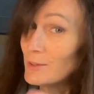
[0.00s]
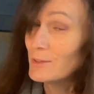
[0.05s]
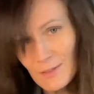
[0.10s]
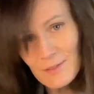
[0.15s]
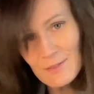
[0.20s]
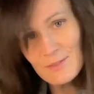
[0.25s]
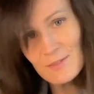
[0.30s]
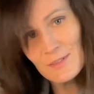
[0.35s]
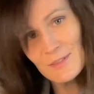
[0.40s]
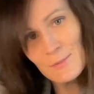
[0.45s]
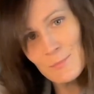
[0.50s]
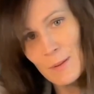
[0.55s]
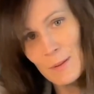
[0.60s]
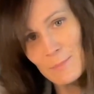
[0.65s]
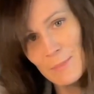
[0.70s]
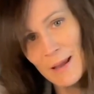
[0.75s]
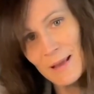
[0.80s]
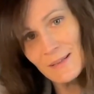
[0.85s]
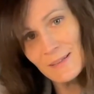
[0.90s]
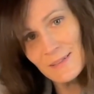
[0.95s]
since my
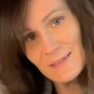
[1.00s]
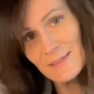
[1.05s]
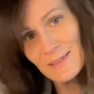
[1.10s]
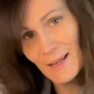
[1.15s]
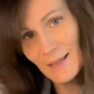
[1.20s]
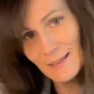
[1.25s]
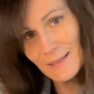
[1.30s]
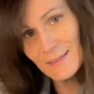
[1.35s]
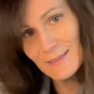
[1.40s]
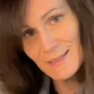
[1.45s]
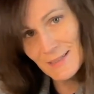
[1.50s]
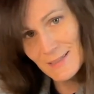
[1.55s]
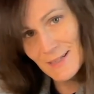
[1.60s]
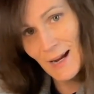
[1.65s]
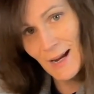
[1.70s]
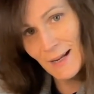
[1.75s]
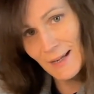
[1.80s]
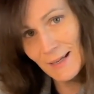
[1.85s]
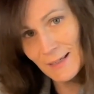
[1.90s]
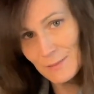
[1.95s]
pen decided to
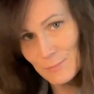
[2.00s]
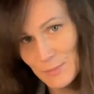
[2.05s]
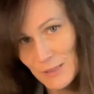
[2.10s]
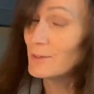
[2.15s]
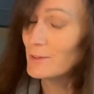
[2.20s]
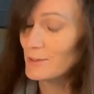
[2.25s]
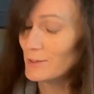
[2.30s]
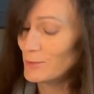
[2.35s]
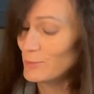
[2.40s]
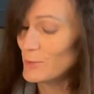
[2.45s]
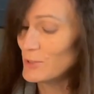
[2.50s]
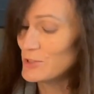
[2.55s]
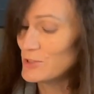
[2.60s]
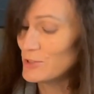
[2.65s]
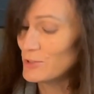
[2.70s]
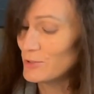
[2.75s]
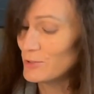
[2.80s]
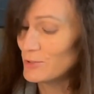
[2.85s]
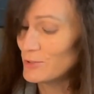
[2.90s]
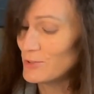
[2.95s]
die on me,
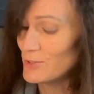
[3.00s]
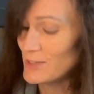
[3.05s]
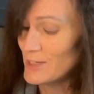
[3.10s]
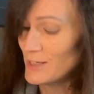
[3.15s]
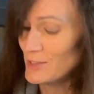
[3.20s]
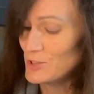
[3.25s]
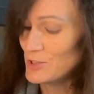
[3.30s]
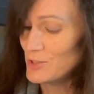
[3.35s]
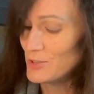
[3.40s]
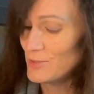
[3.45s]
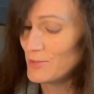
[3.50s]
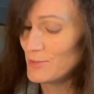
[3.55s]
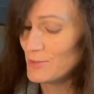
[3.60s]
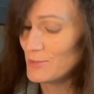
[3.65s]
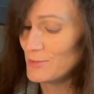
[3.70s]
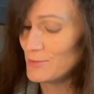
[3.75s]
original sketches,